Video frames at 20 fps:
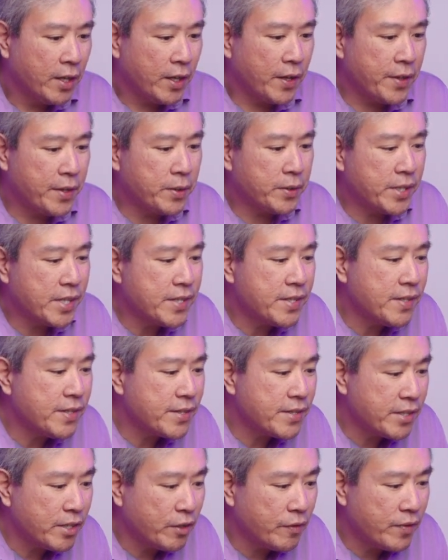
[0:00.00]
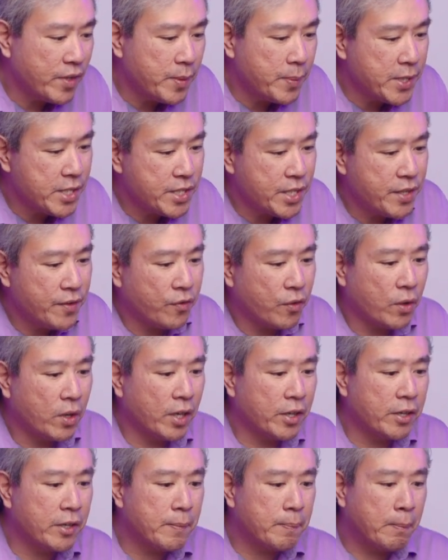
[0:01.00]
Although this is still VPG
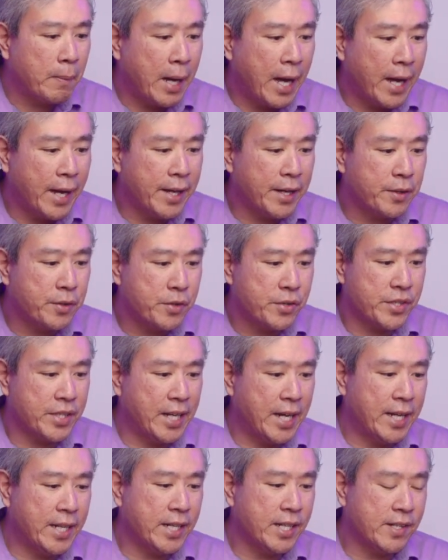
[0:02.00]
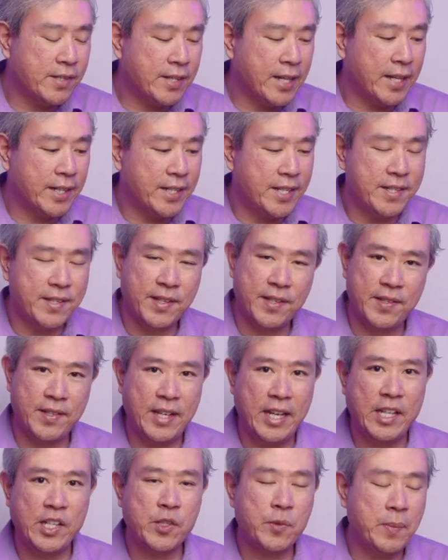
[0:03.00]
400, my understanding is that the
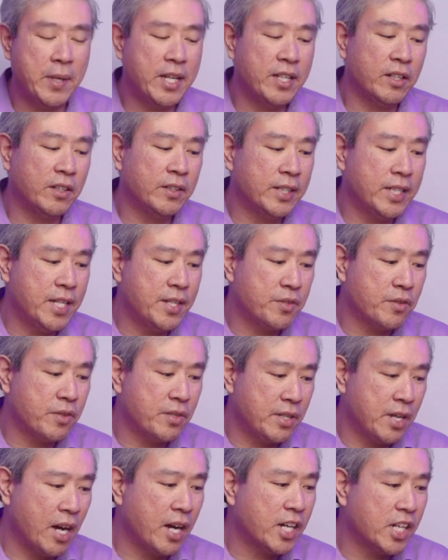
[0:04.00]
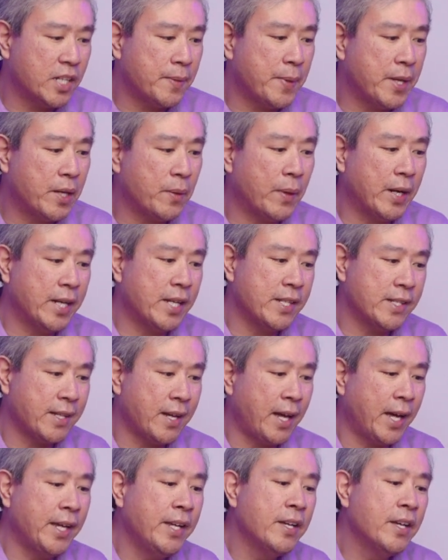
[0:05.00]
sustained speed on these are not going to be quite as
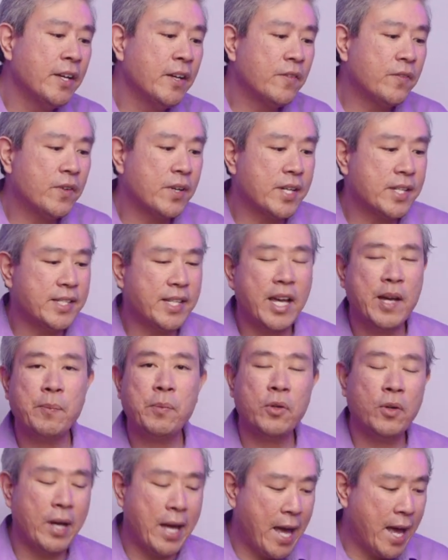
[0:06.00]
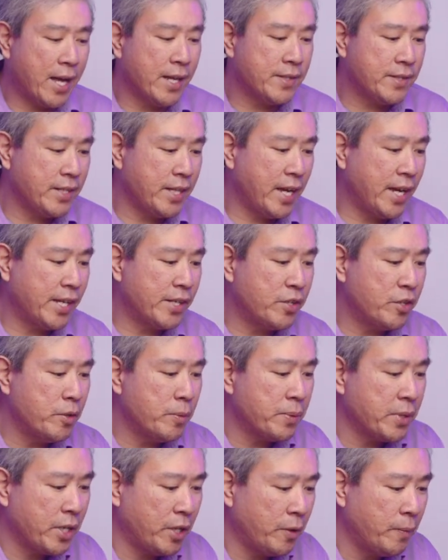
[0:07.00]
high, for example, as the
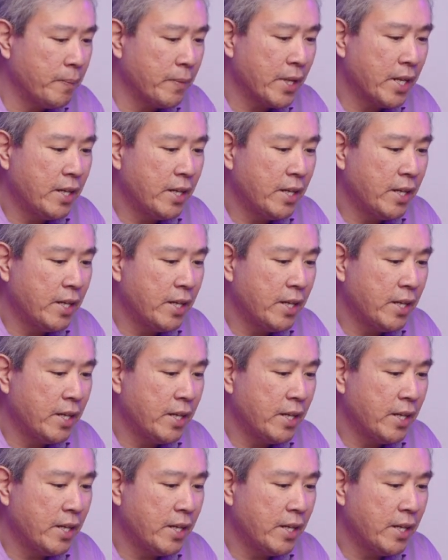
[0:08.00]
A2 Pro.